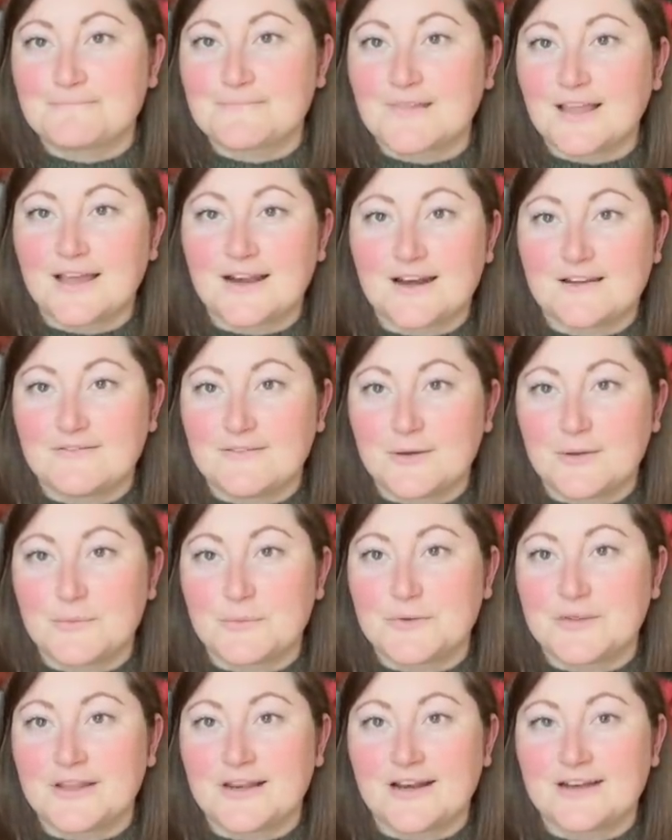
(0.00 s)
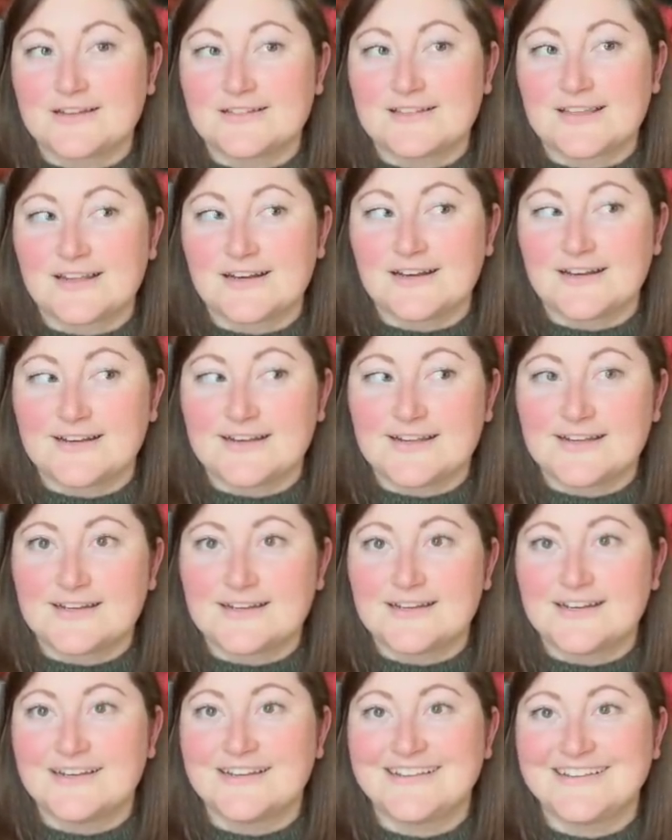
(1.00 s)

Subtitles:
and I found one that I decided I needed.